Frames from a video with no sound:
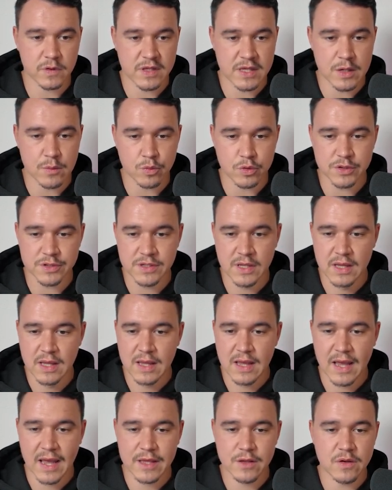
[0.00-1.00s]
keyword.
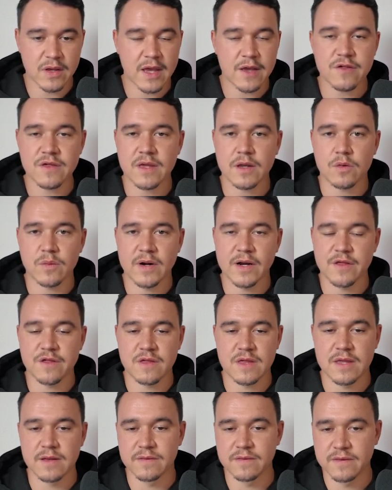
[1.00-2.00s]
And you guys can already
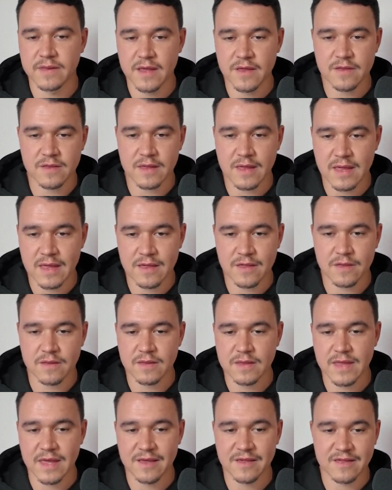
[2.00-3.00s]
see this is
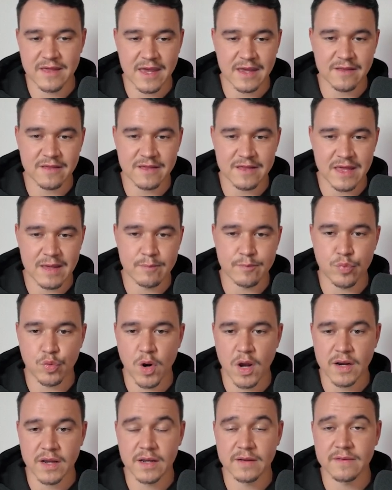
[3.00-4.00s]
the exact same
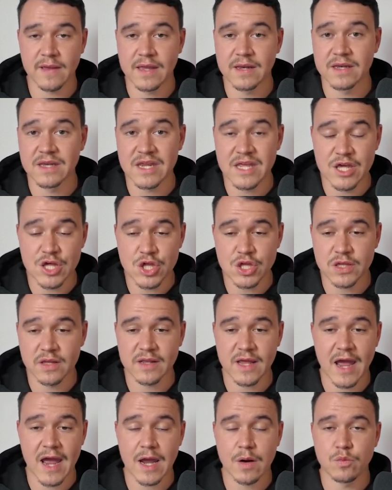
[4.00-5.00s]
product and niche
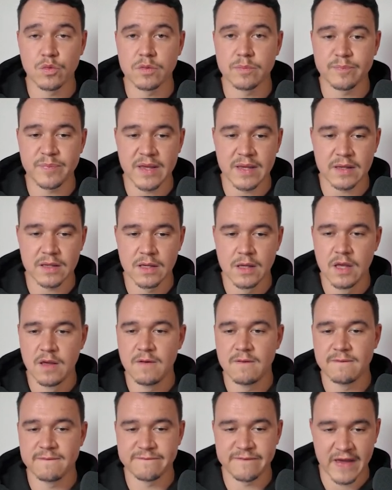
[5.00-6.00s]
that I would pick.
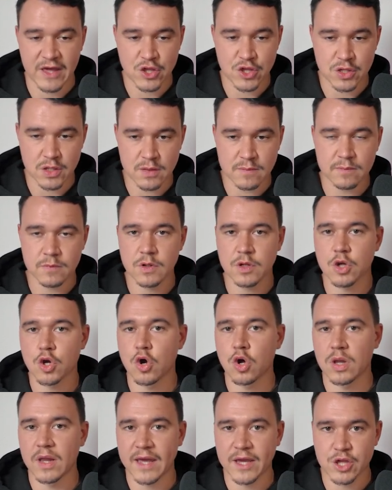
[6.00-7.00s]
Fashion,
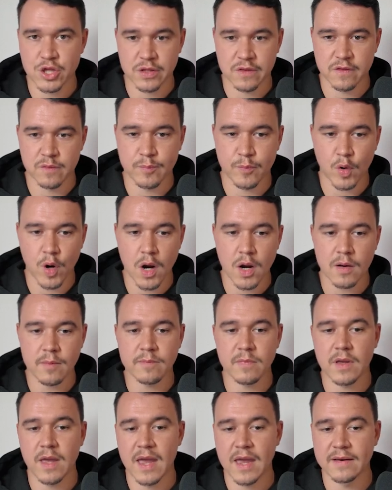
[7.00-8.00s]
collections bra,
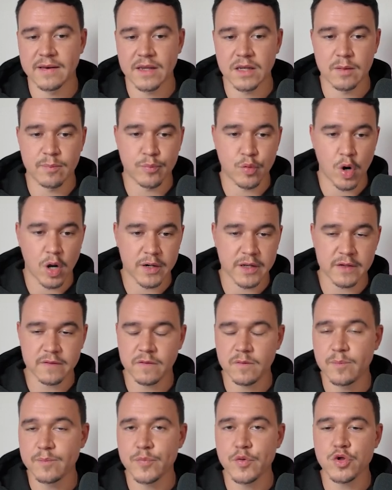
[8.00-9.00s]
and then the
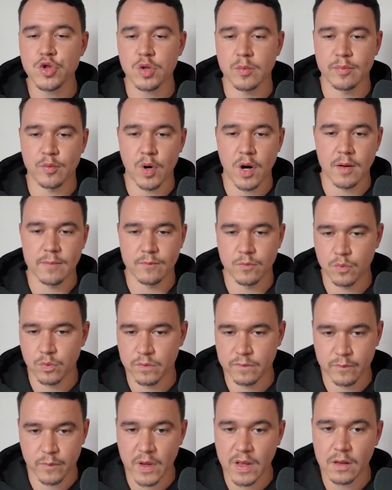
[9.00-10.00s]
product, push-up bra.
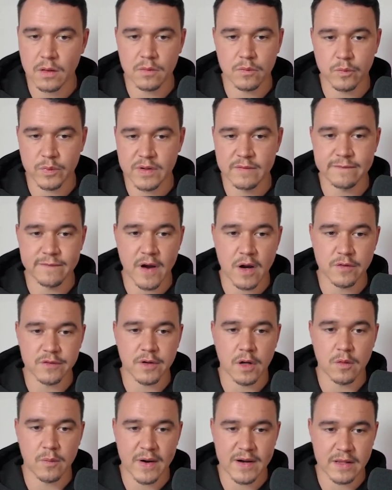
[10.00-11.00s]
Well, we found
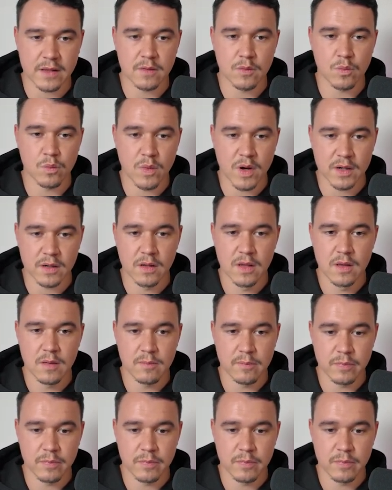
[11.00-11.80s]
already one